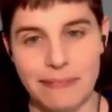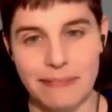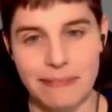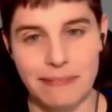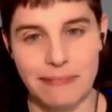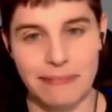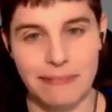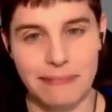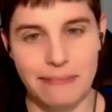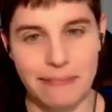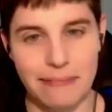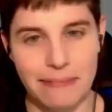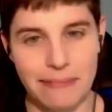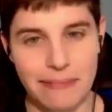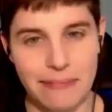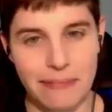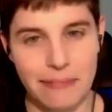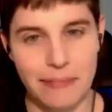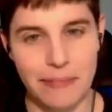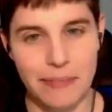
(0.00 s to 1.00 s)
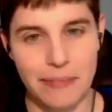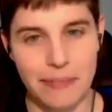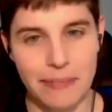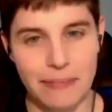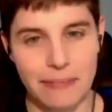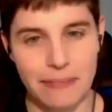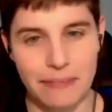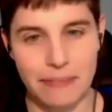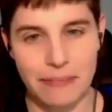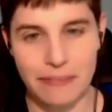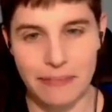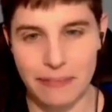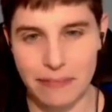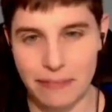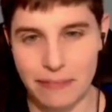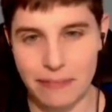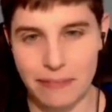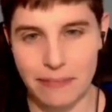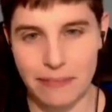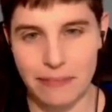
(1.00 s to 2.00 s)

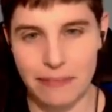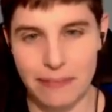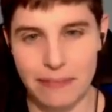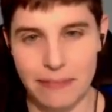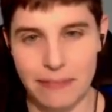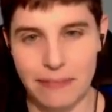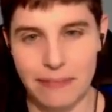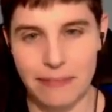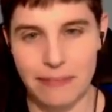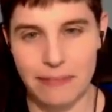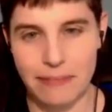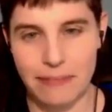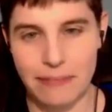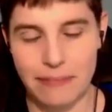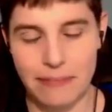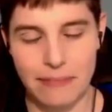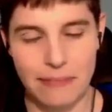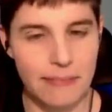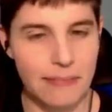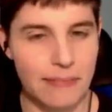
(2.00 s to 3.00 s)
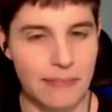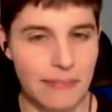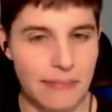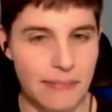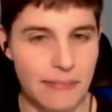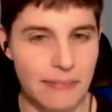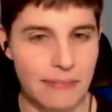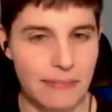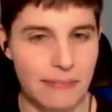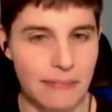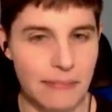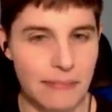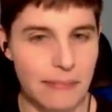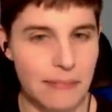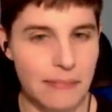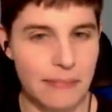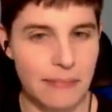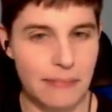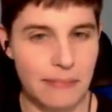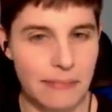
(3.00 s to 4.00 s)

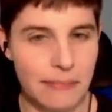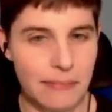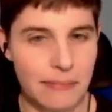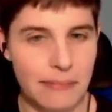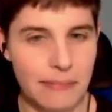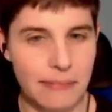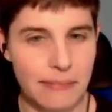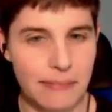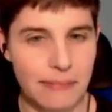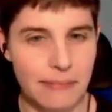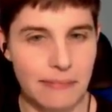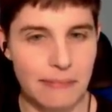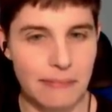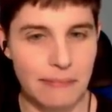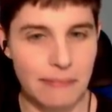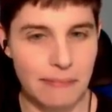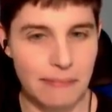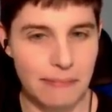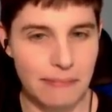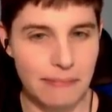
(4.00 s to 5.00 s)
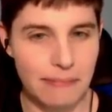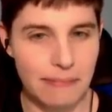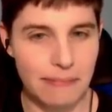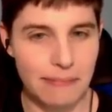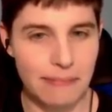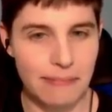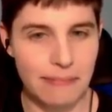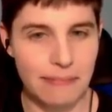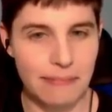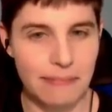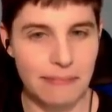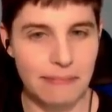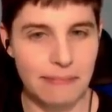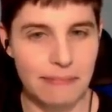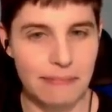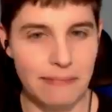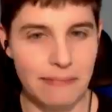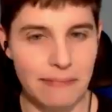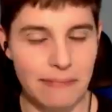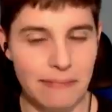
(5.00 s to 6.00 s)

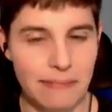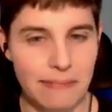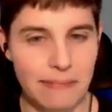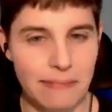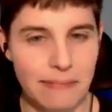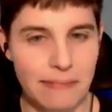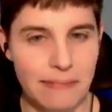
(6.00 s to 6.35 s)
(silent)